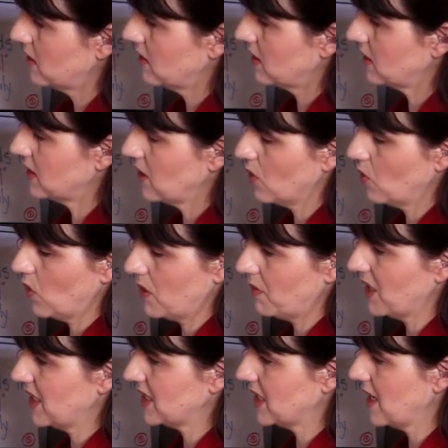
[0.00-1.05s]
That's our
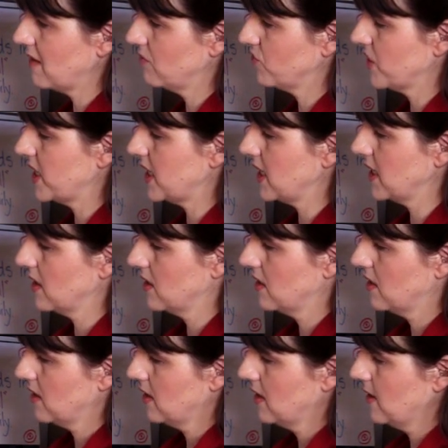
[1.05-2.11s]
1-minute timed reading.
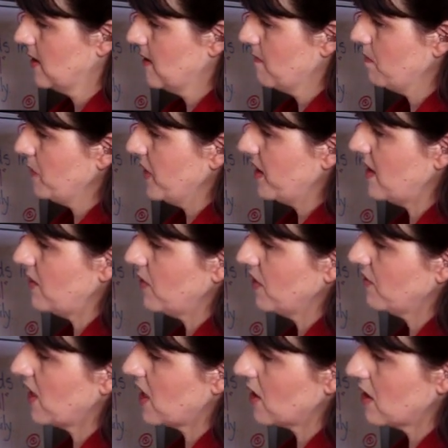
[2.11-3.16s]
Then
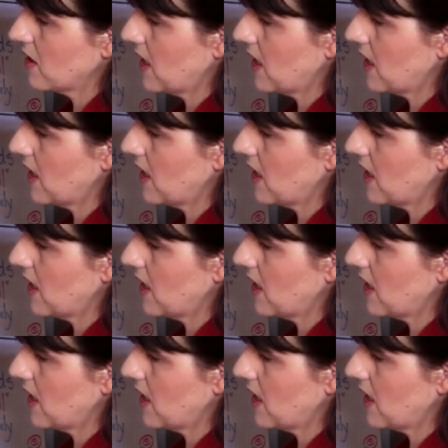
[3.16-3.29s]
we've got our